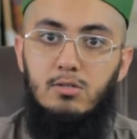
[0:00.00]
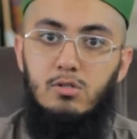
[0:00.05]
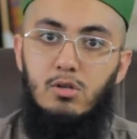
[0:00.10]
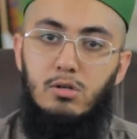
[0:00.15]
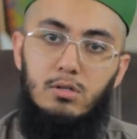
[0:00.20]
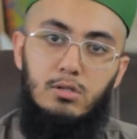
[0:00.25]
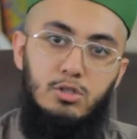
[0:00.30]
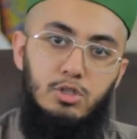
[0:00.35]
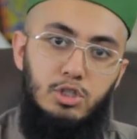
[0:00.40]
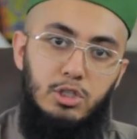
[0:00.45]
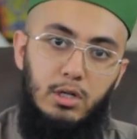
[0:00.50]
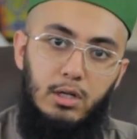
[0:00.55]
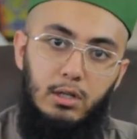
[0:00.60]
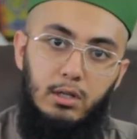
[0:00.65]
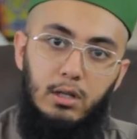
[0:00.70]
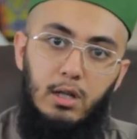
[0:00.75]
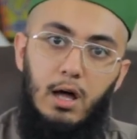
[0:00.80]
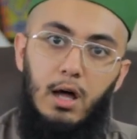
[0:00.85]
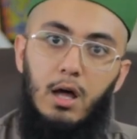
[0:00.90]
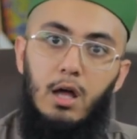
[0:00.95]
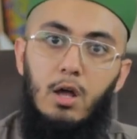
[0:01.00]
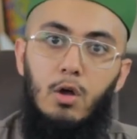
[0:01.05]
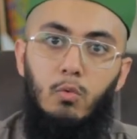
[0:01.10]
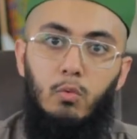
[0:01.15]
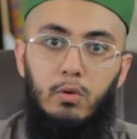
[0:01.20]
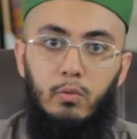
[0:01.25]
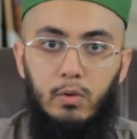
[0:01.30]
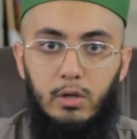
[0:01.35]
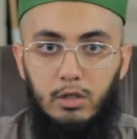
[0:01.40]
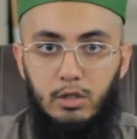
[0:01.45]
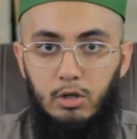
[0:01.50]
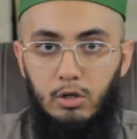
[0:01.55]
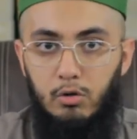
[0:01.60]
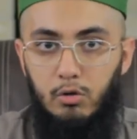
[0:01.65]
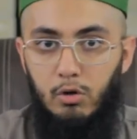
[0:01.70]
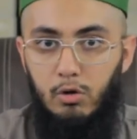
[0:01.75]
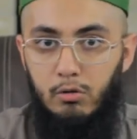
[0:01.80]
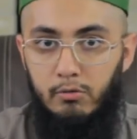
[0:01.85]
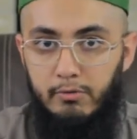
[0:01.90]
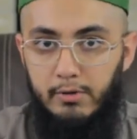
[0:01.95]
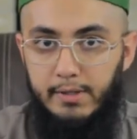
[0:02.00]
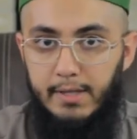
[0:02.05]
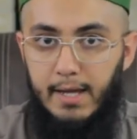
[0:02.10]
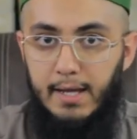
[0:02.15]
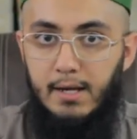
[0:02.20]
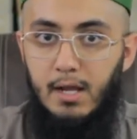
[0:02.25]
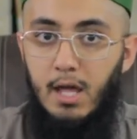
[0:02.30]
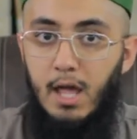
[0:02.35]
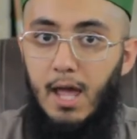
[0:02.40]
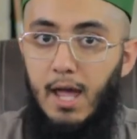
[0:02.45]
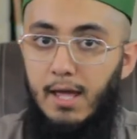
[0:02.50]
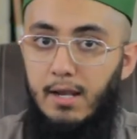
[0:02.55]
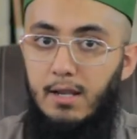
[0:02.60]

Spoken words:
So inshallah, we will go over that.